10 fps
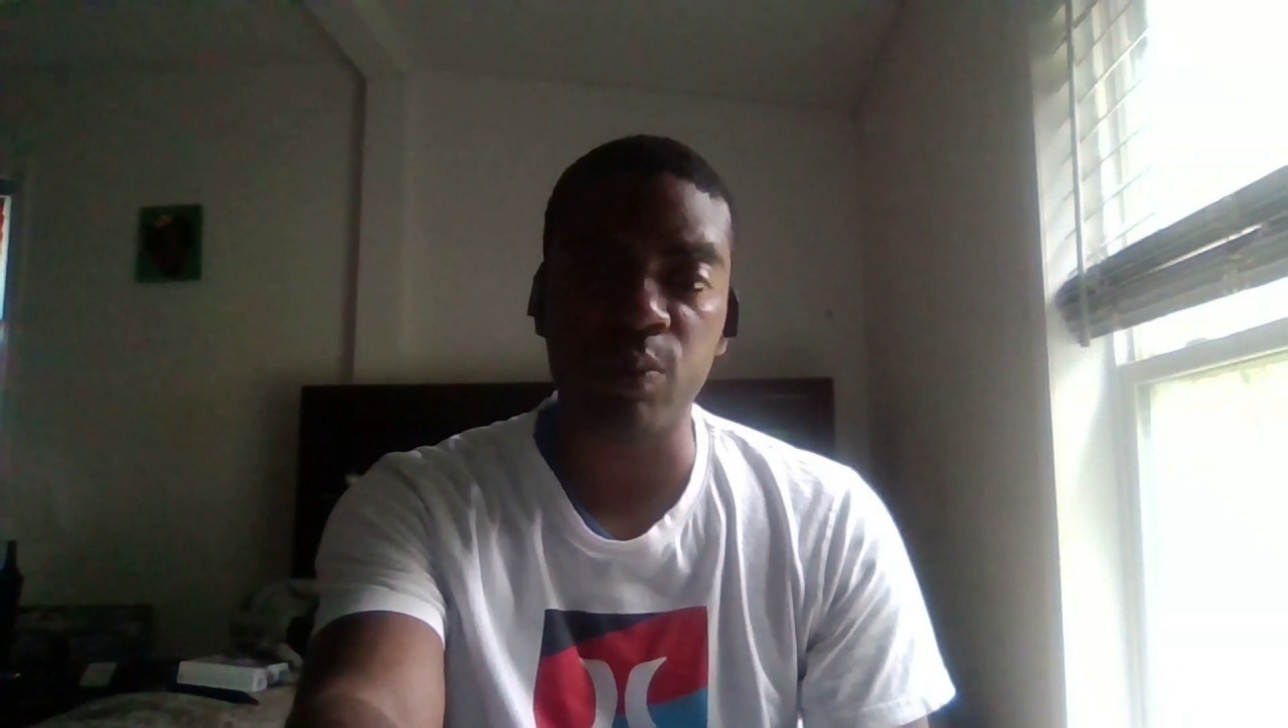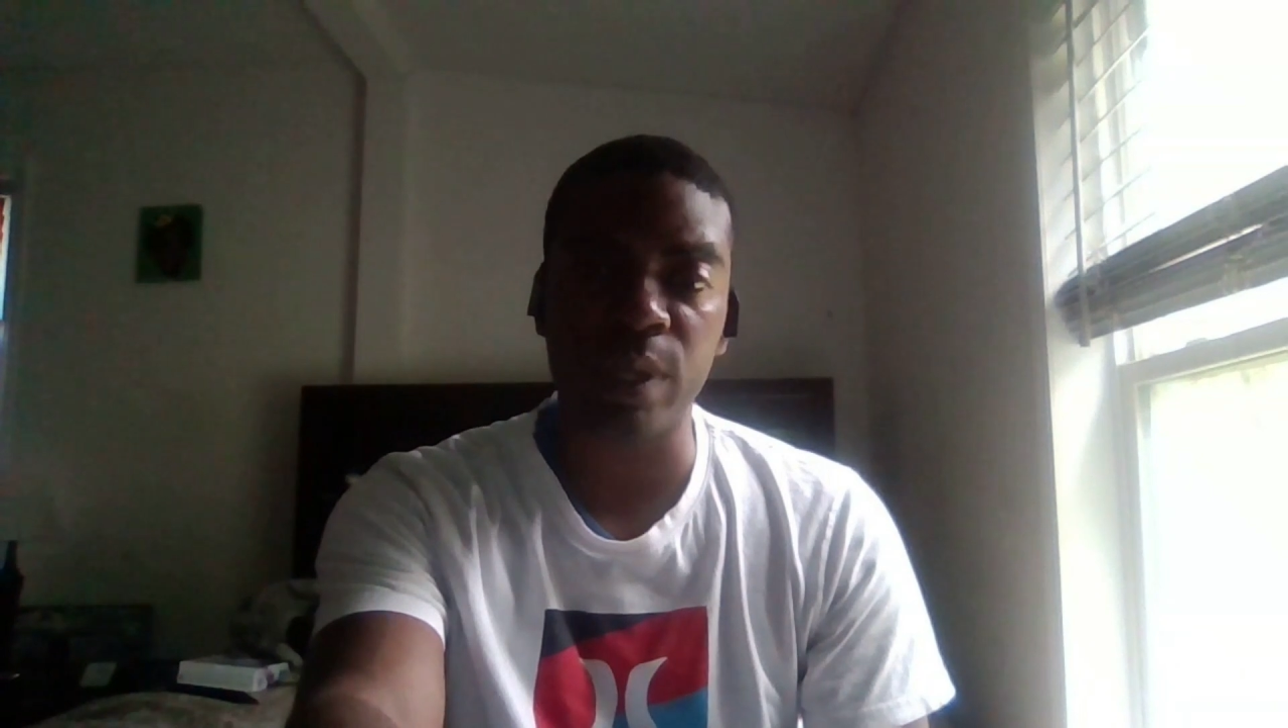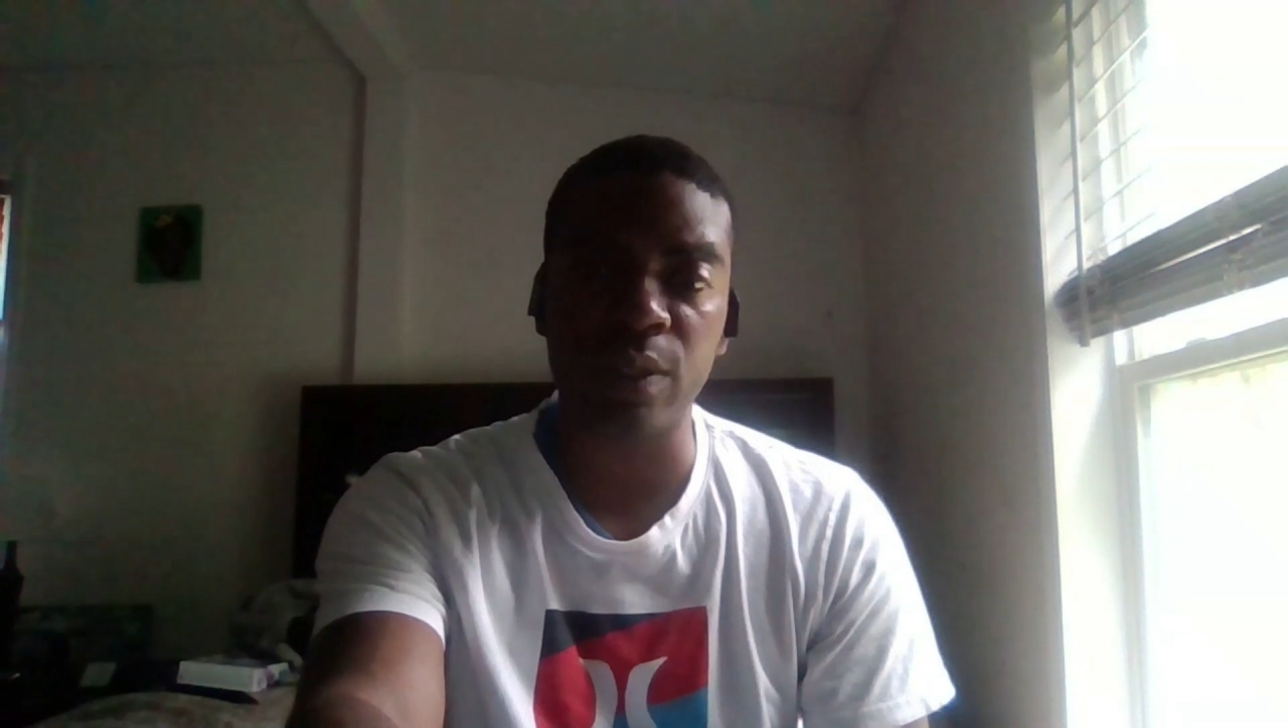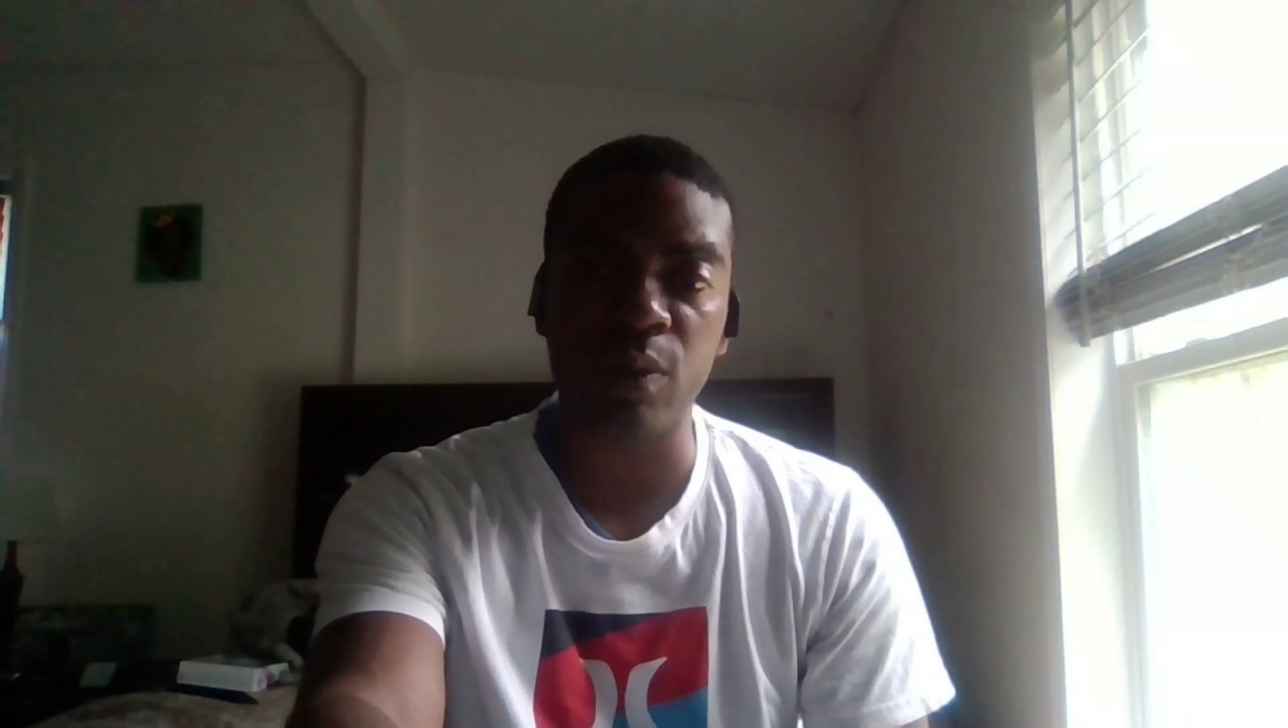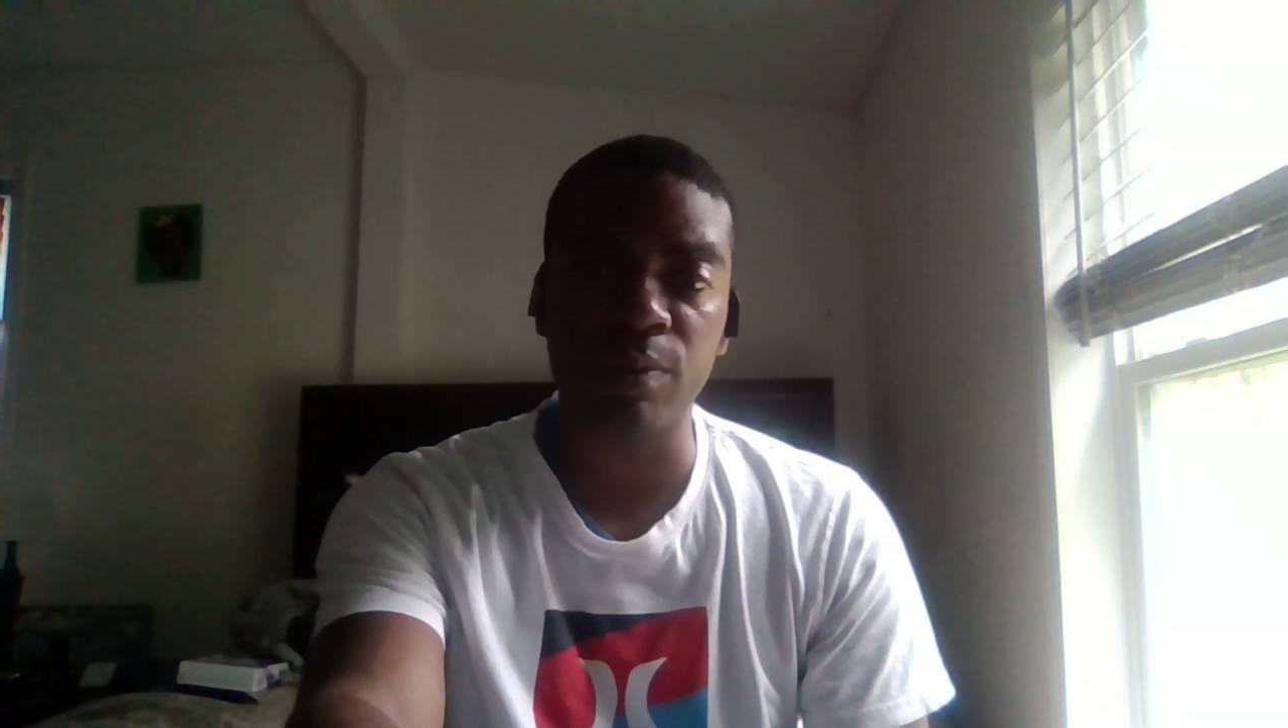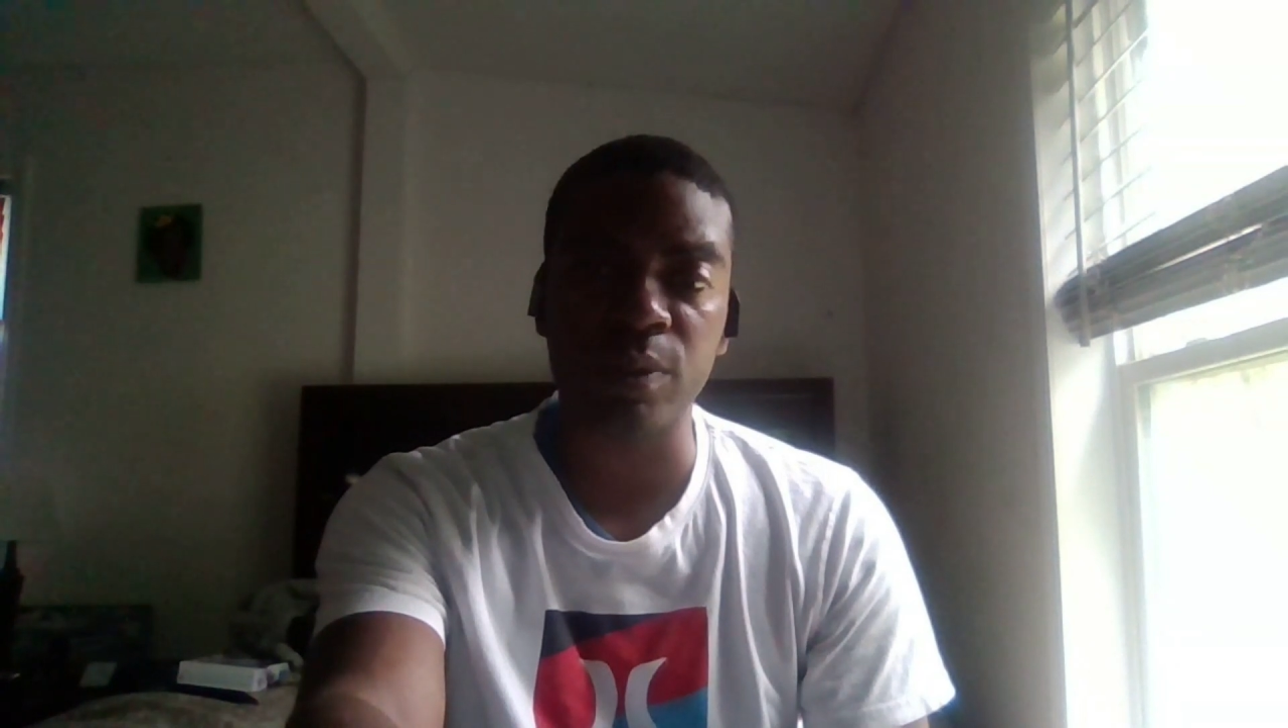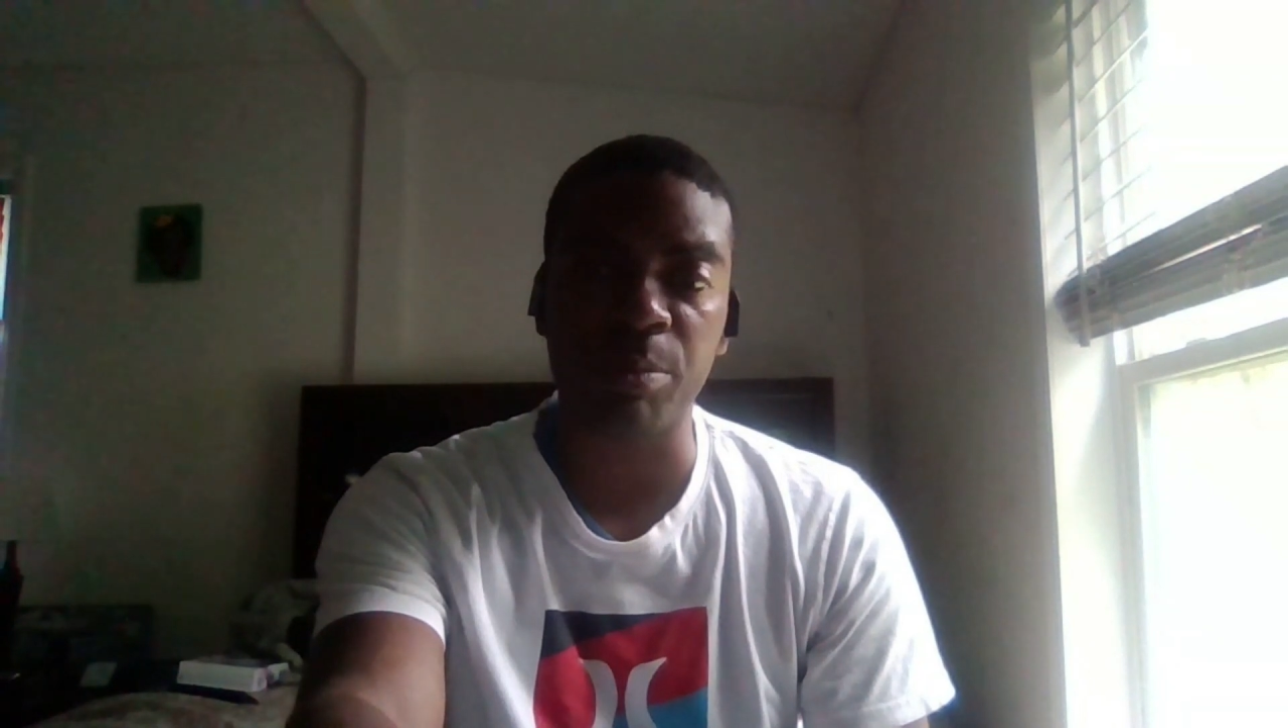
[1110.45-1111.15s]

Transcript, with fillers: win over the